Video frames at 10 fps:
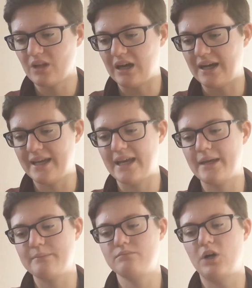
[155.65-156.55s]
I
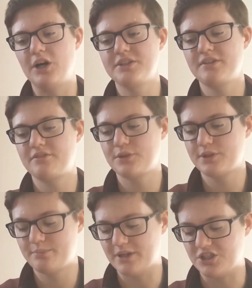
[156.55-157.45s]
am
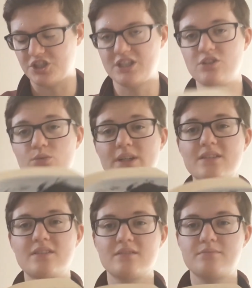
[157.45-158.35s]
130 pages into
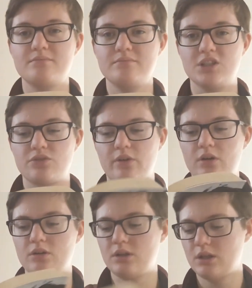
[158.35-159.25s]
it, this
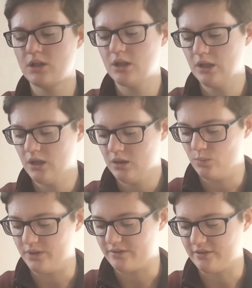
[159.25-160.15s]
far,
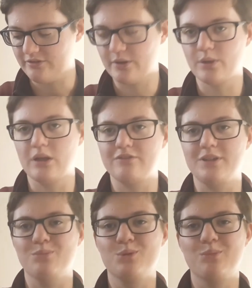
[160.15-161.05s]
with a very
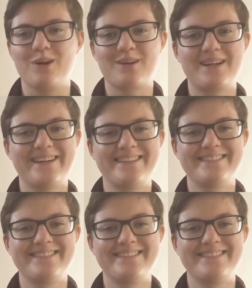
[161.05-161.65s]
lovely bookmark.